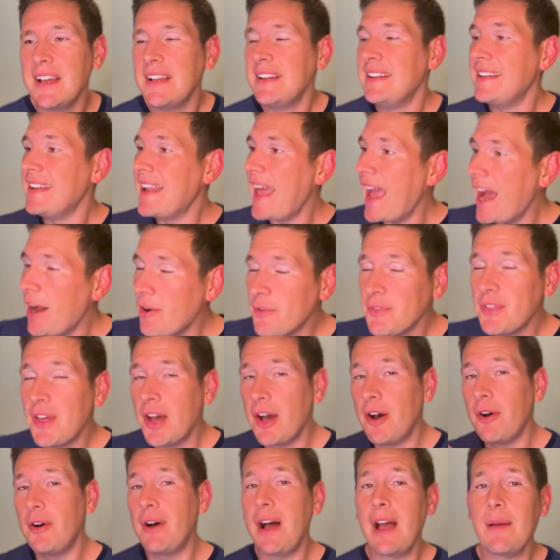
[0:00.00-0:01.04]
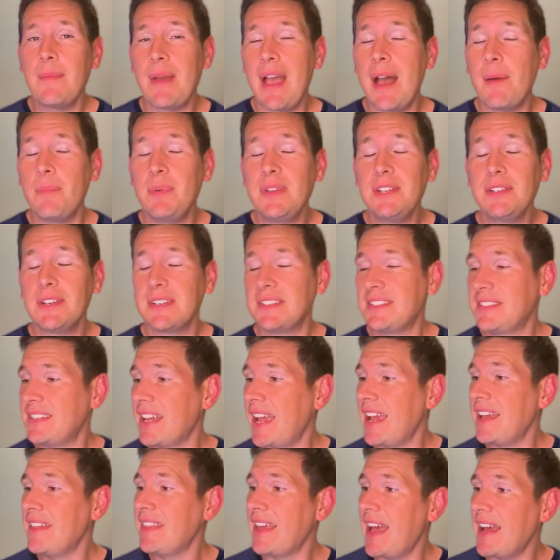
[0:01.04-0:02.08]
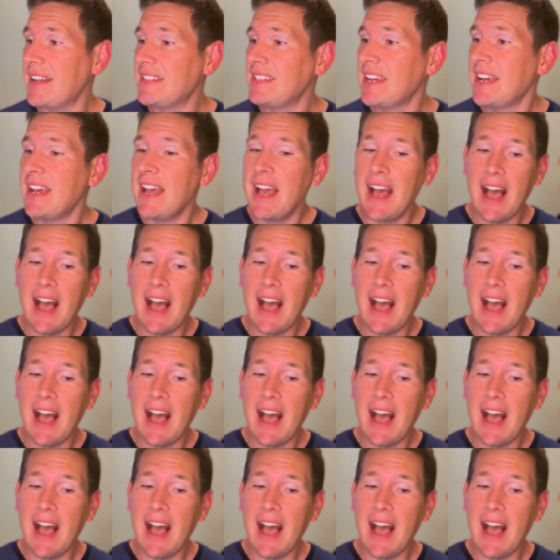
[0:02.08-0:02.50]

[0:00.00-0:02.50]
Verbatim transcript: Now though, I'm happy to say that